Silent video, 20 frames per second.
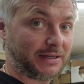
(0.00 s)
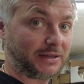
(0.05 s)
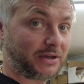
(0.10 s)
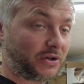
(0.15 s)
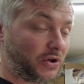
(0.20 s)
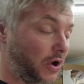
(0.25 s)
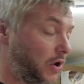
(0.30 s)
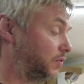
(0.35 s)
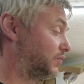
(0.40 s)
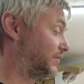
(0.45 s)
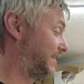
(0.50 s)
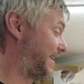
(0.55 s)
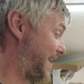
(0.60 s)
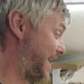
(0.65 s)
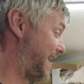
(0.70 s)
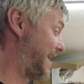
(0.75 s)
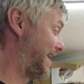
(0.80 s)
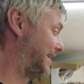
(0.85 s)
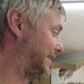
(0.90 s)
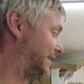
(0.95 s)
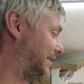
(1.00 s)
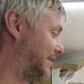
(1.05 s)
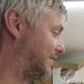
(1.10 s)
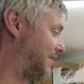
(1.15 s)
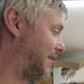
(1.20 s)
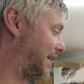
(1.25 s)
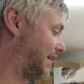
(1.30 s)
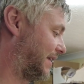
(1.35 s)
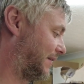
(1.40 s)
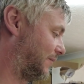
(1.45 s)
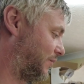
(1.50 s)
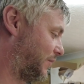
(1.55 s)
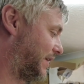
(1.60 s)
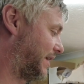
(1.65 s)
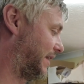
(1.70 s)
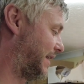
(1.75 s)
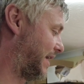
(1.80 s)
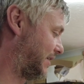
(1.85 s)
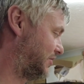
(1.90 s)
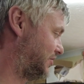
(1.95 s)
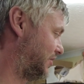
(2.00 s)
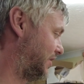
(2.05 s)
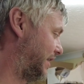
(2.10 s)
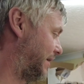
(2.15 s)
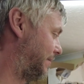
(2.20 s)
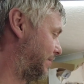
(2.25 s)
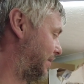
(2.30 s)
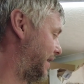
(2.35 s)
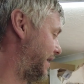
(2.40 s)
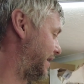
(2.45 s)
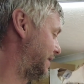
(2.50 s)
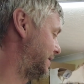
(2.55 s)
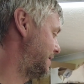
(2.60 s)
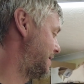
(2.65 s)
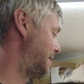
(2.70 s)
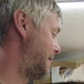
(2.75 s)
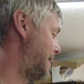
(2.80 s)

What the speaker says: coat and the fact that we can actually apply it.